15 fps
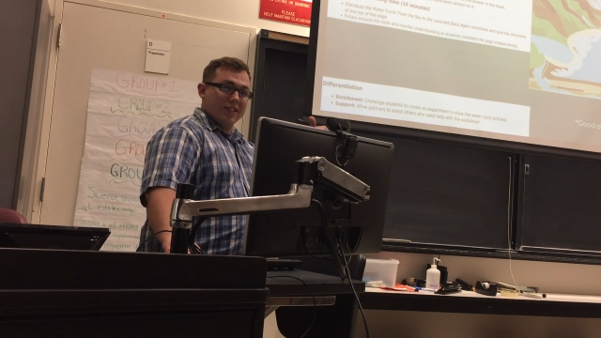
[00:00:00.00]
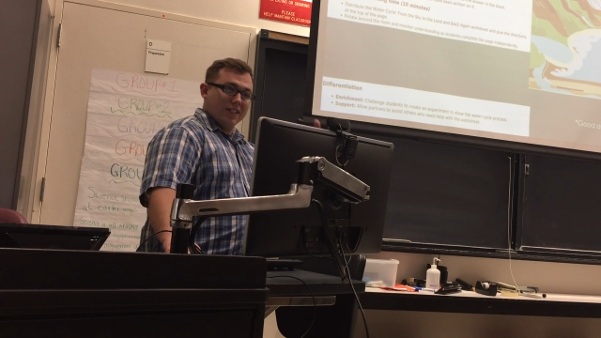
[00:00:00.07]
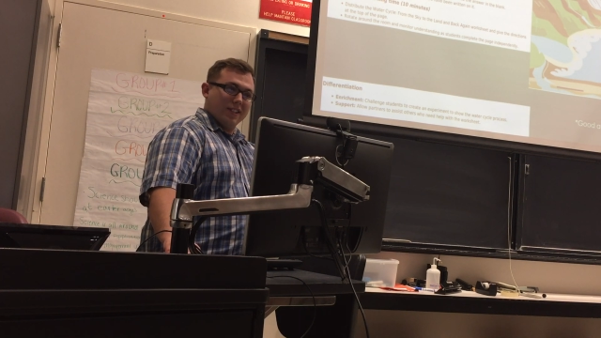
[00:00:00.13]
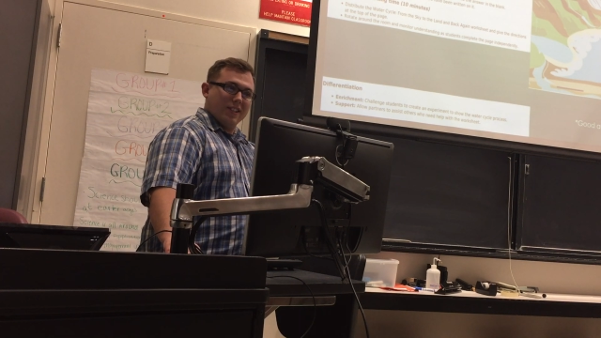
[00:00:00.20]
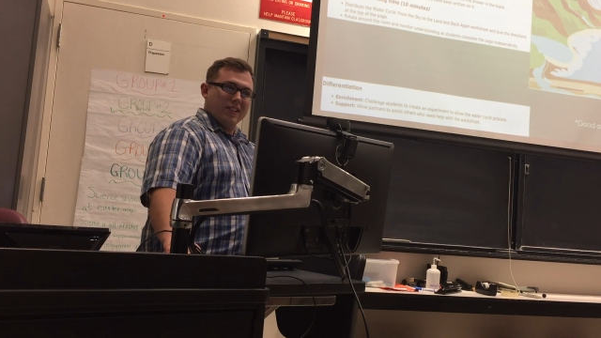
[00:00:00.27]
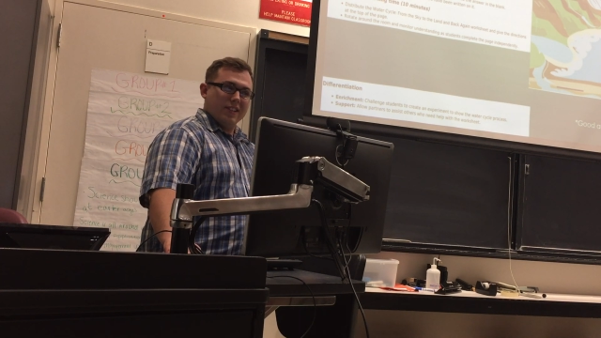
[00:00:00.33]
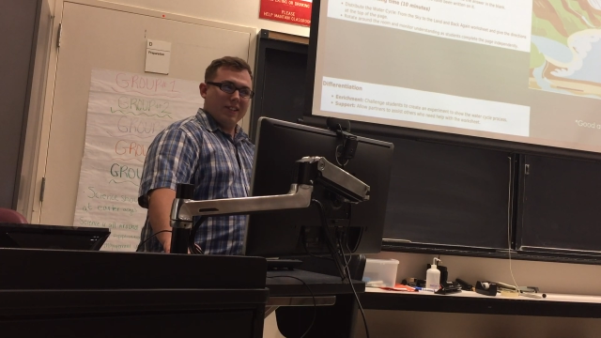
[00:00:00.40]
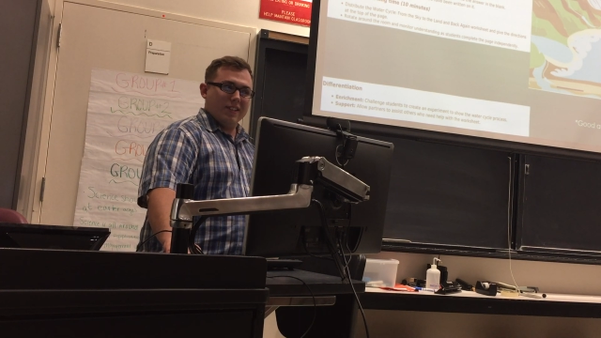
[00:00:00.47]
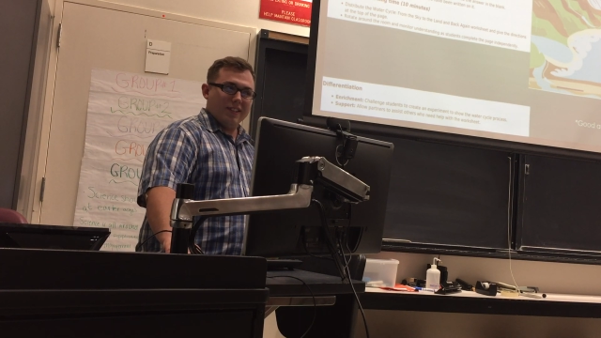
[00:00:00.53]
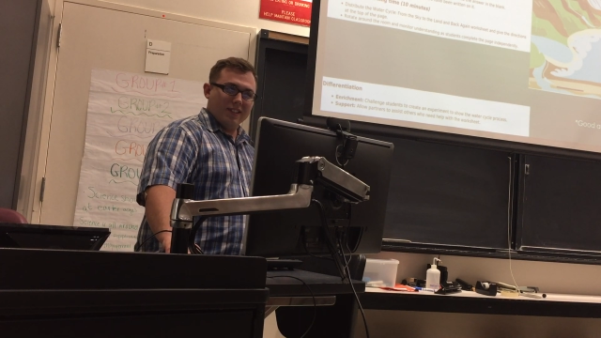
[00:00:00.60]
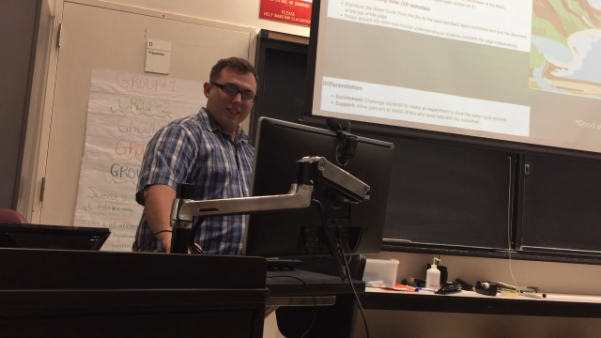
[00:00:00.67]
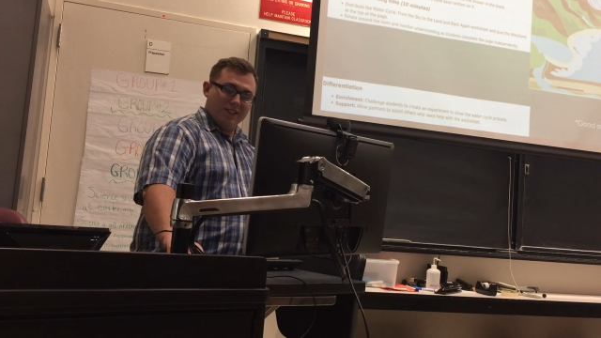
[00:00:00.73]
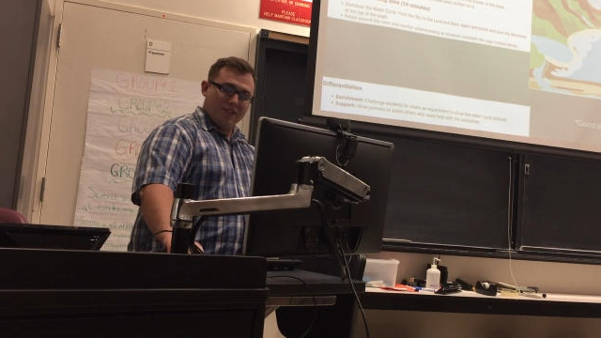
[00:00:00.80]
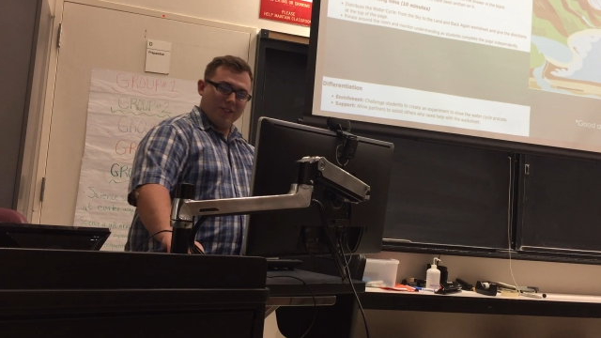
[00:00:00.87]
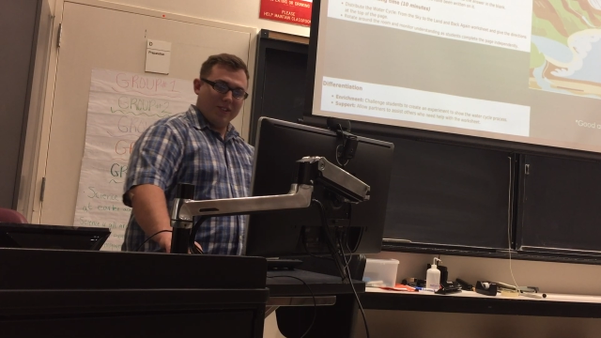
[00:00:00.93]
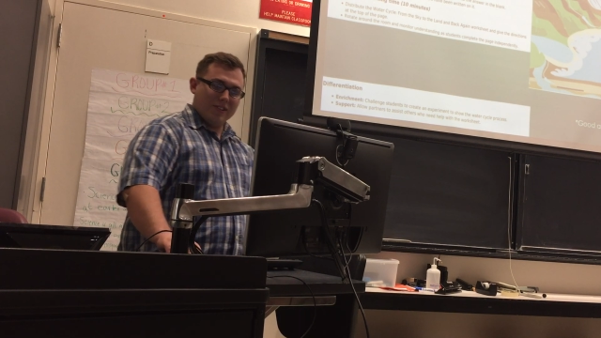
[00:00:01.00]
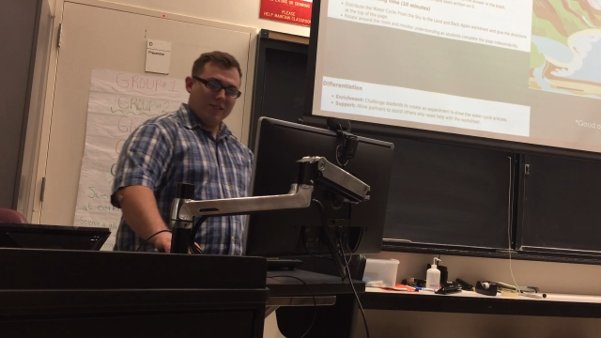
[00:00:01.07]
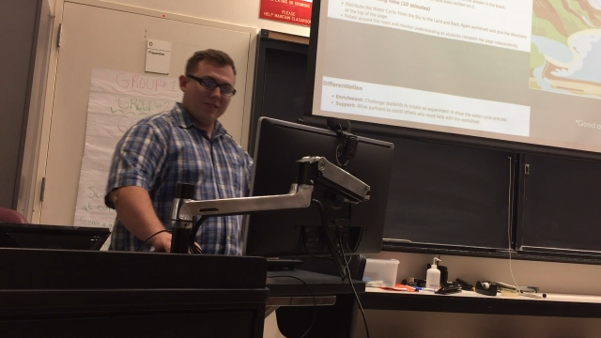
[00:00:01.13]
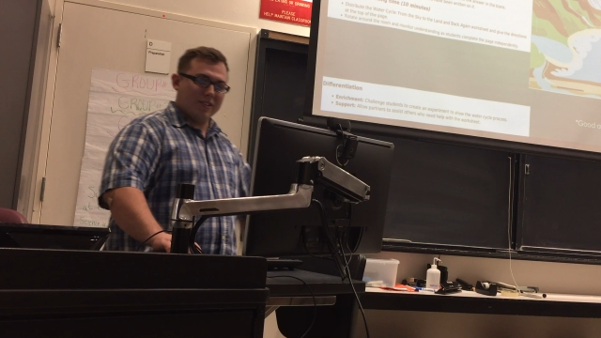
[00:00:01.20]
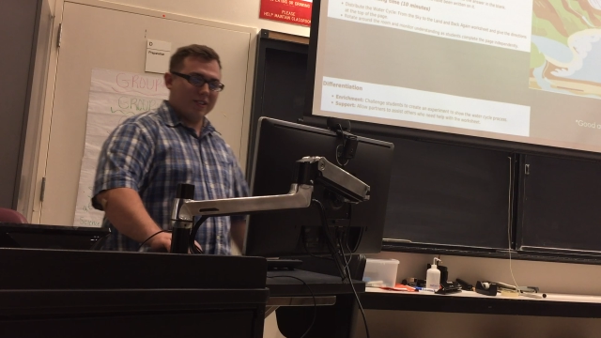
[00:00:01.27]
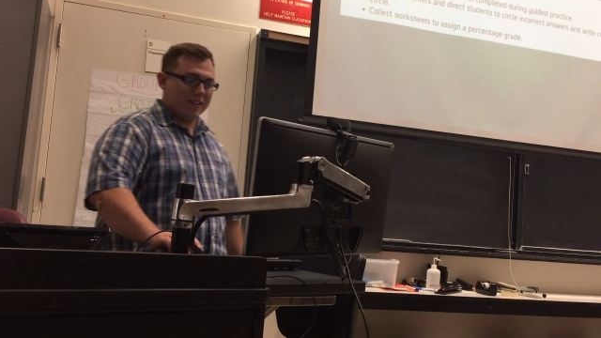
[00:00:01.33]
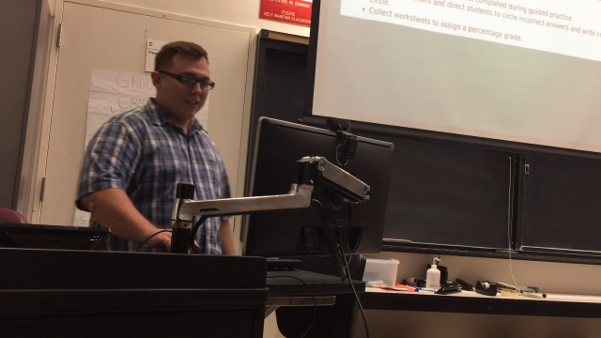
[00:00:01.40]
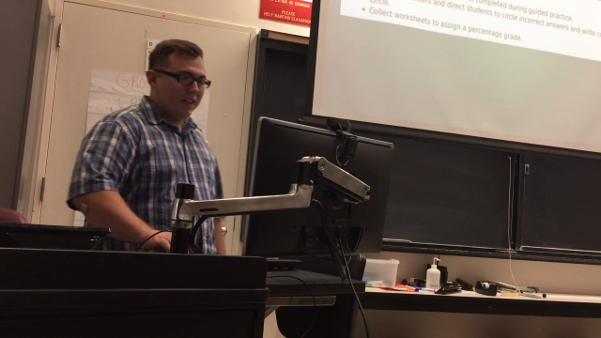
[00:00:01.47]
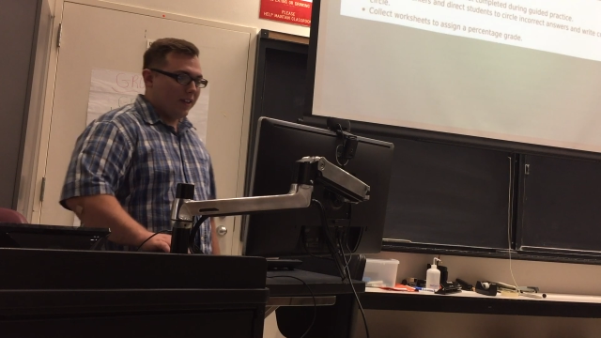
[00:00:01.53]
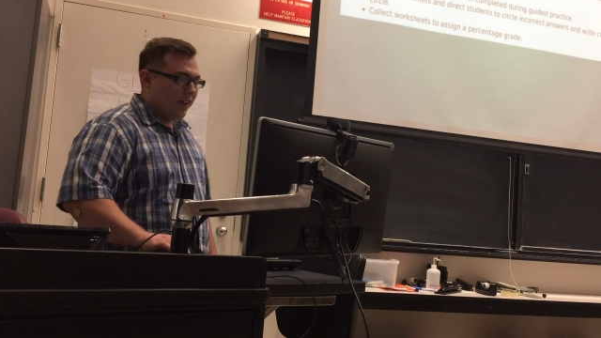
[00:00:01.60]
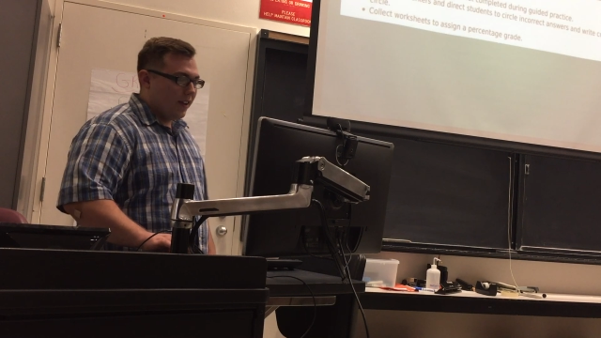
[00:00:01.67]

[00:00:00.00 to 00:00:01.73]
I think you should use it.